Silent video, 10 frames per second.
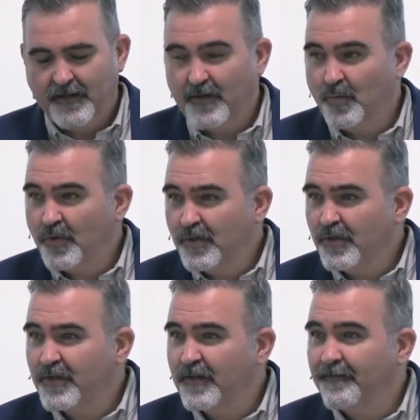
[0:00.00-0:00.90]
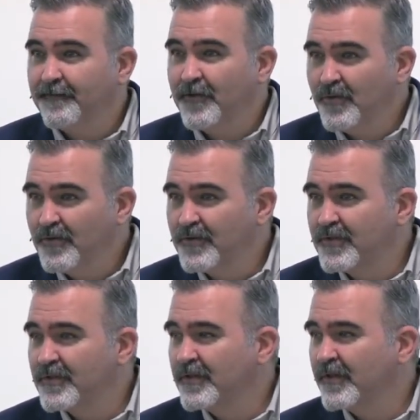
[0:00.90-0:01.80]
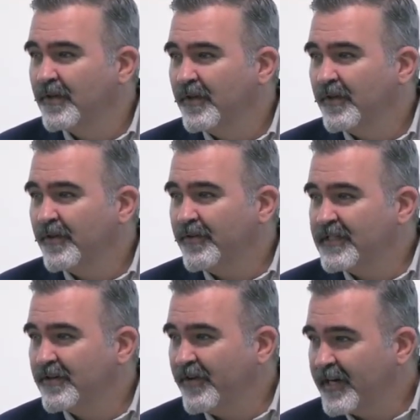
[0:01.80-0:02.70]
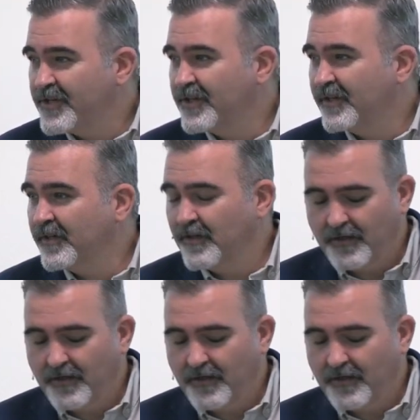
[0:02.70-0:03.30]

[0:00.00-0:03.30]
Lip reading: the world views the resurrection